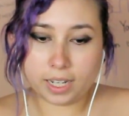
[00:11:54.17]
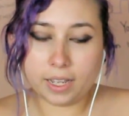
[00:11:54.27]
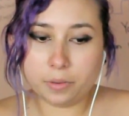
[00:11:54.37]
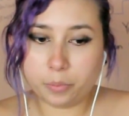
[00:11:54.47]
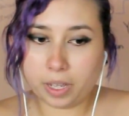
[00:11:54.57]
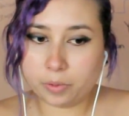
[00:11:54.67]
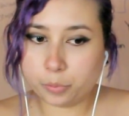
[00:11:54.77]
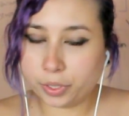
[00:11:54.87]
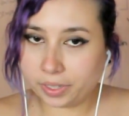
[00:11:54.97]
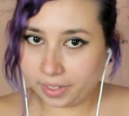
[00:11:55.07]
I
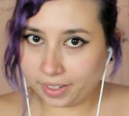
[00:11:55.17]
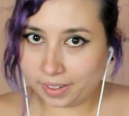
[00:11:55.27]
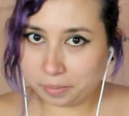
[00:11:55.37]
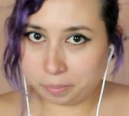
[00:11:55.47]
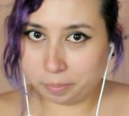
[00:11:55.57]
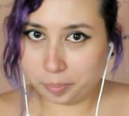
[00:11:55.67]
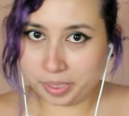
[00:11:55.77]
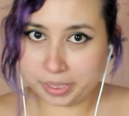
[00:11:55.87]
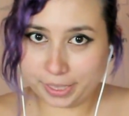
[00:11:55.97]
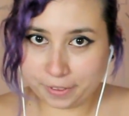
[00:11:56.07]
really
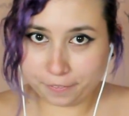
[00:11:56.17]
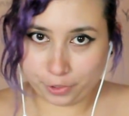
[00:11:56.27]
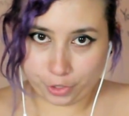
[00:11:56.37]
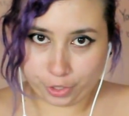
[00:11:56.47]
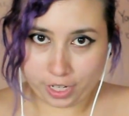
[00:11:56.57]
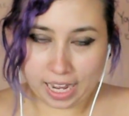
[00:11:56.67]
believed her.